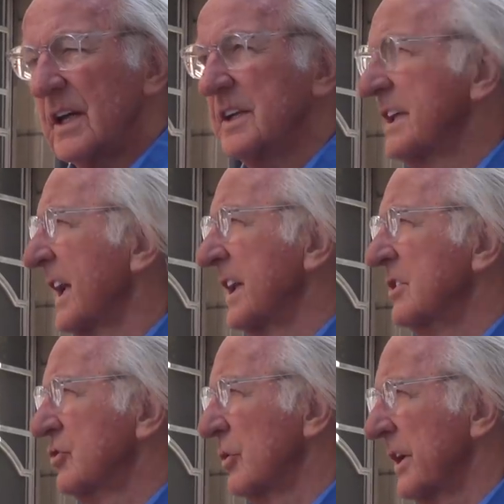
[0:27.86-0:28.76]
in
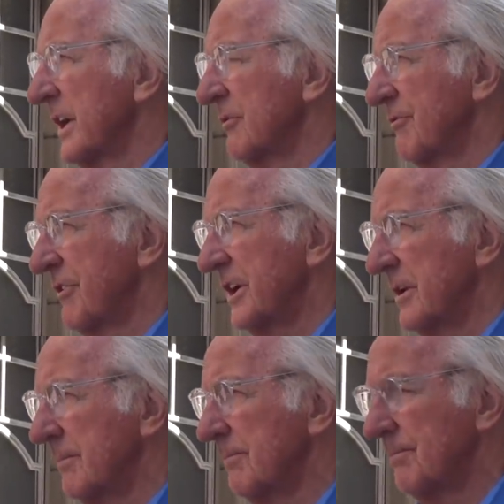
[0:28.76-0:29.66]
getting Julian
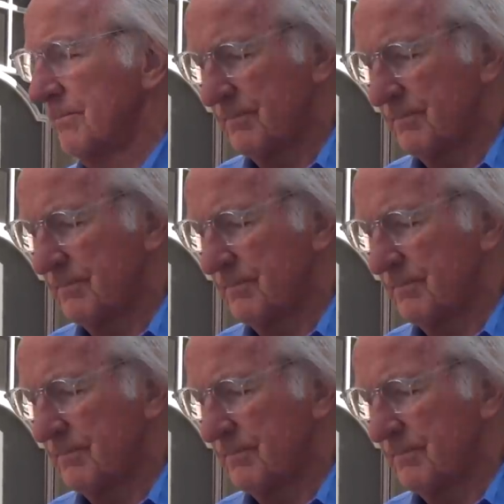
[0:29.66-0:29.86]
freedom.